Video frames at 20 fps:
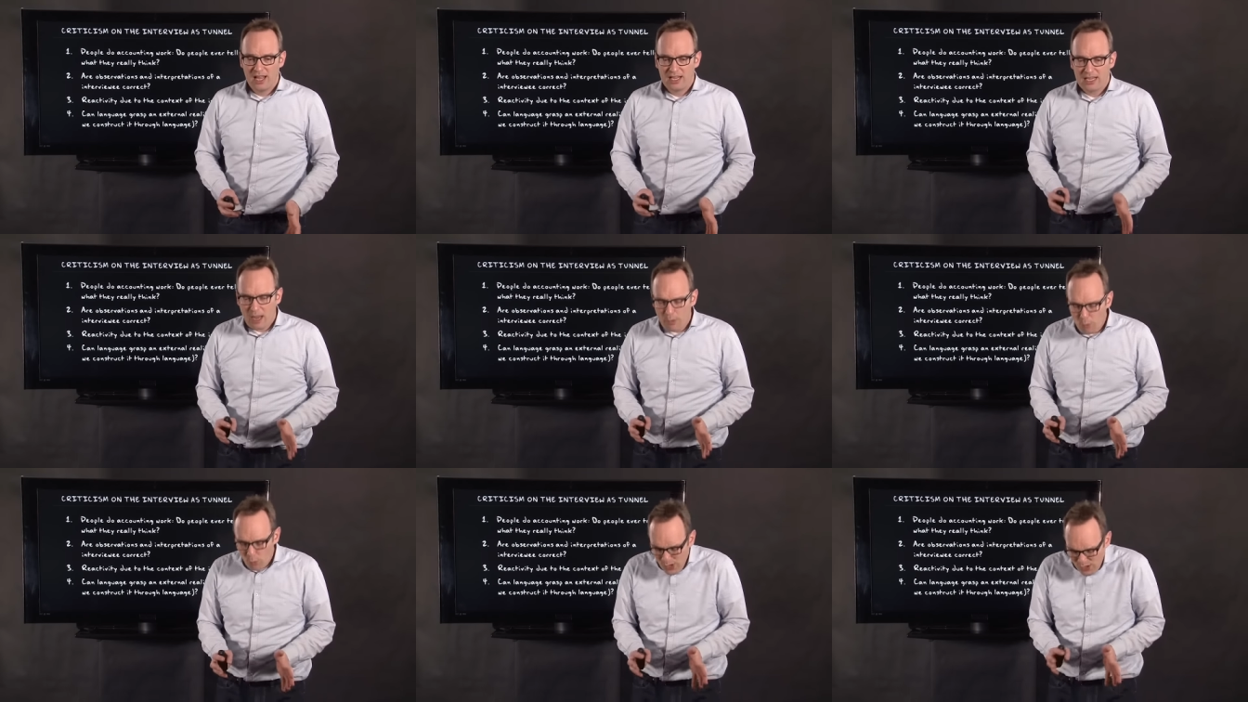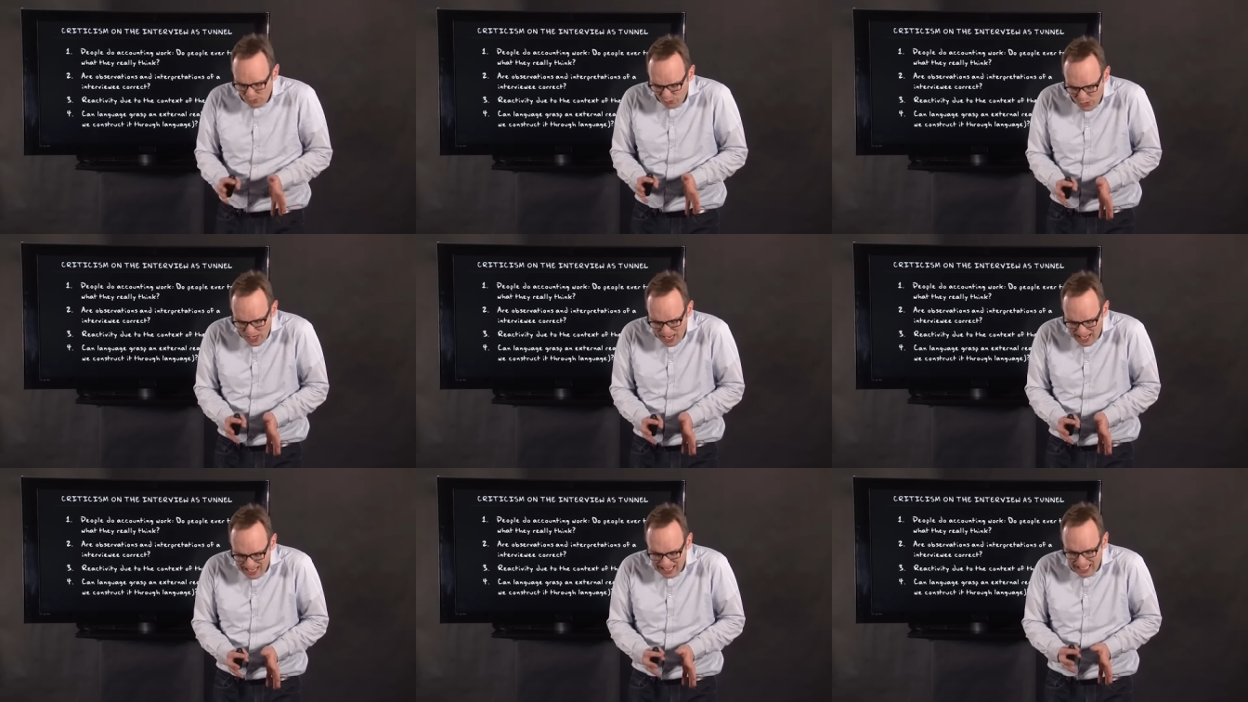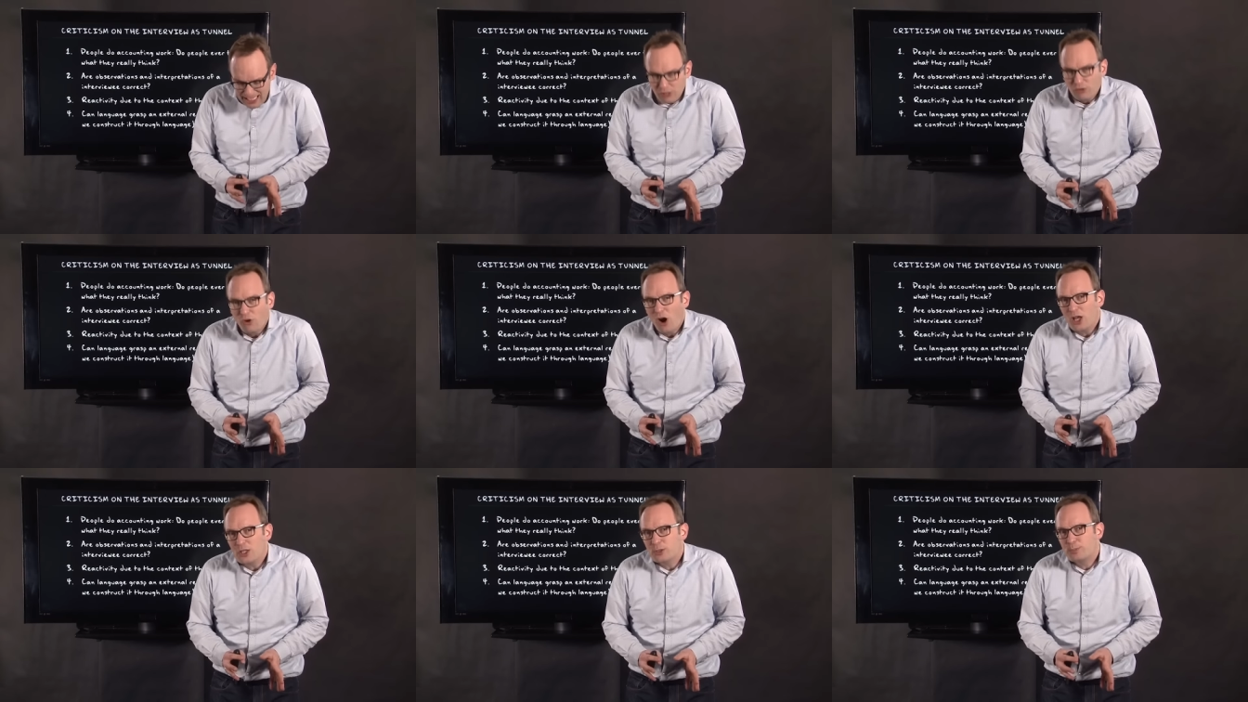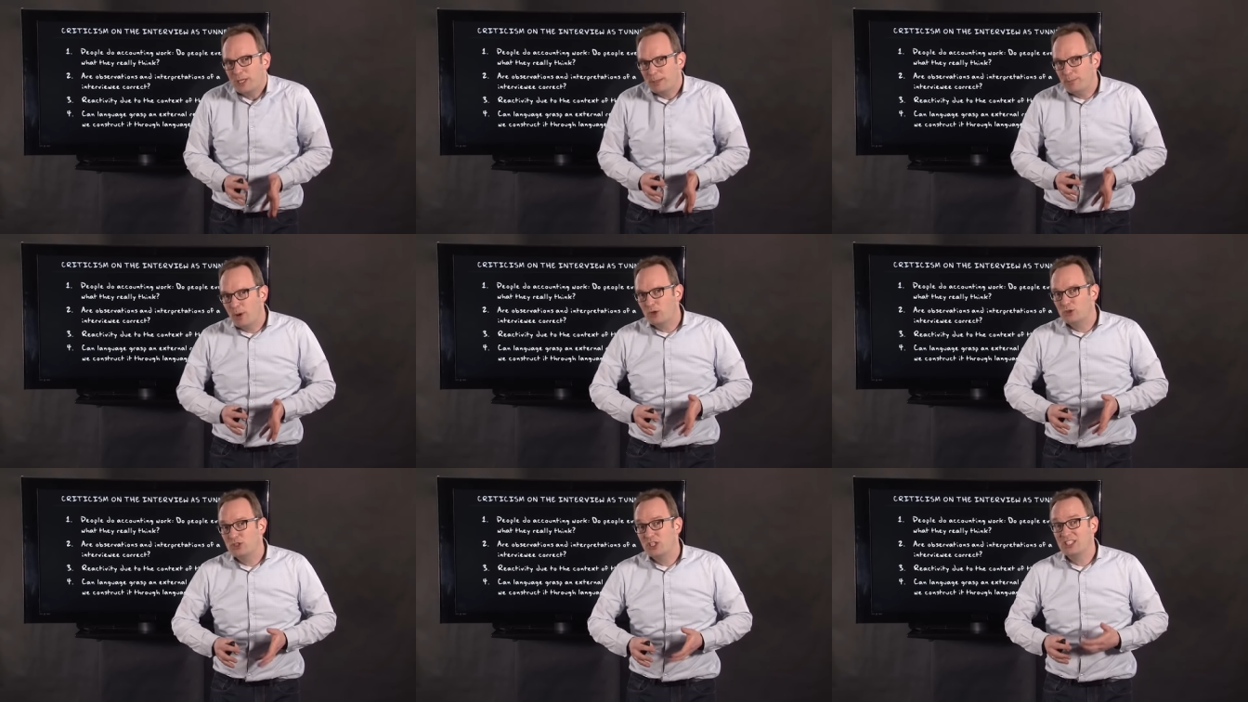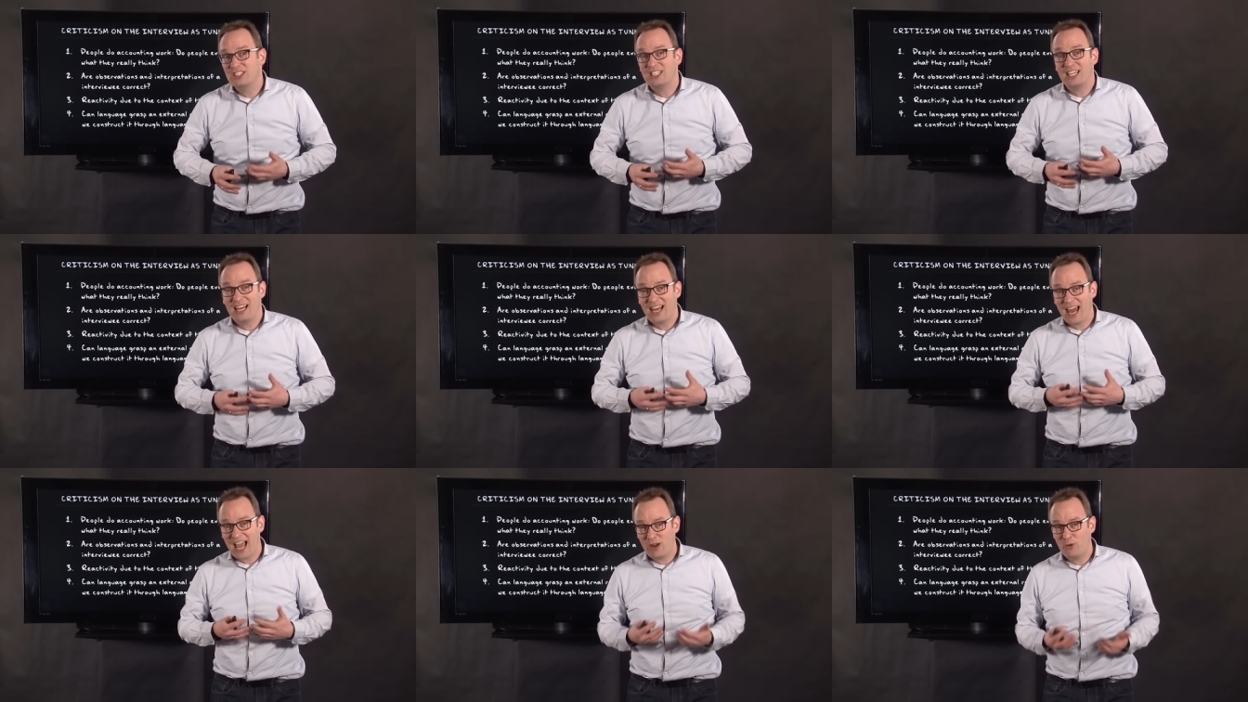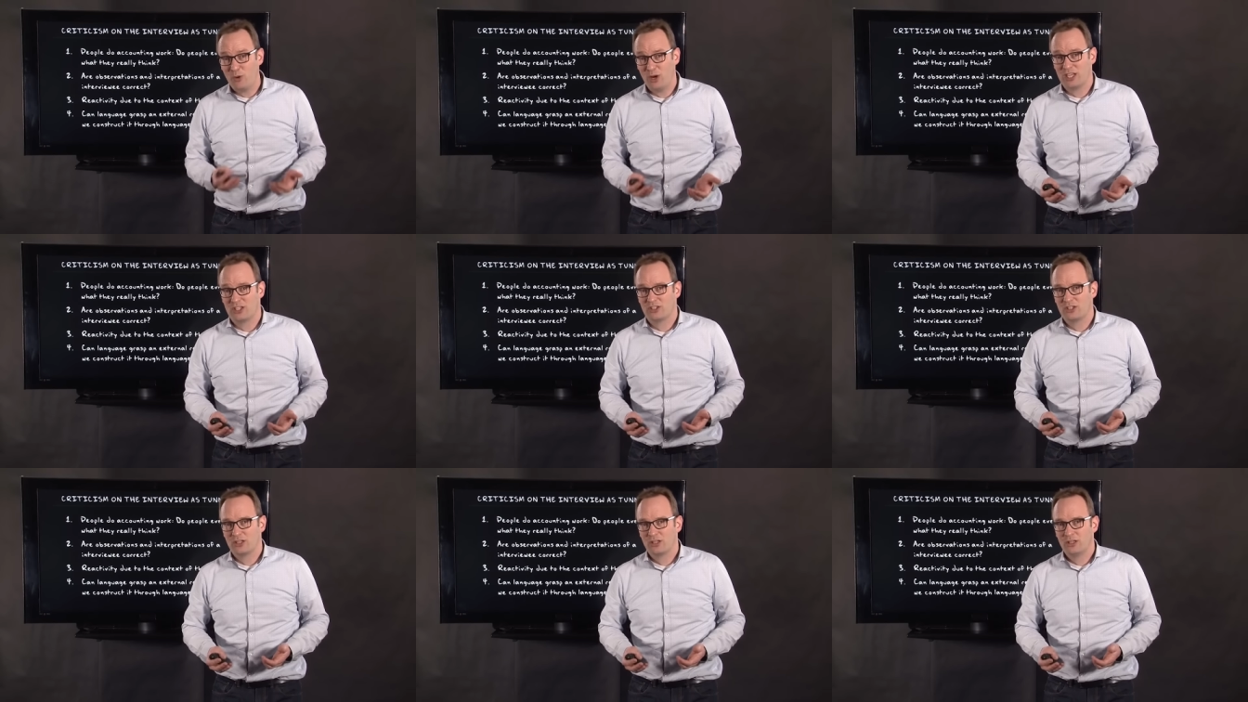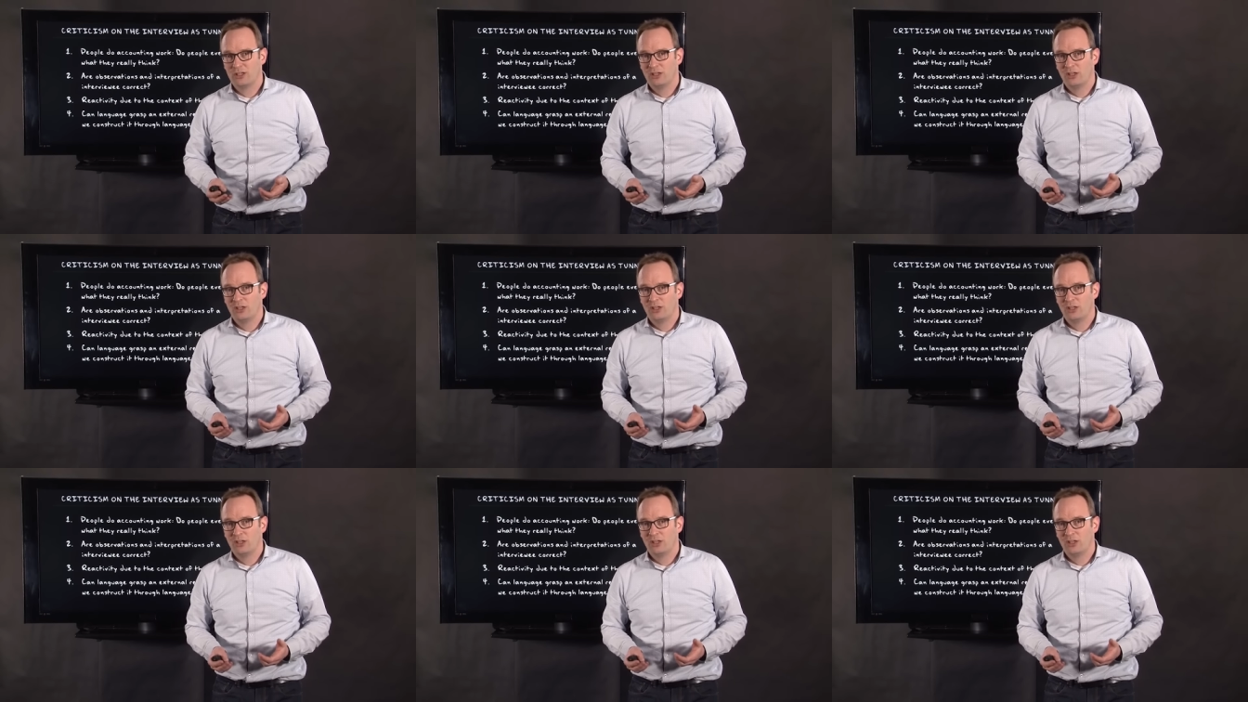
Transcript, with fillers: Can we really grasp emotions in language?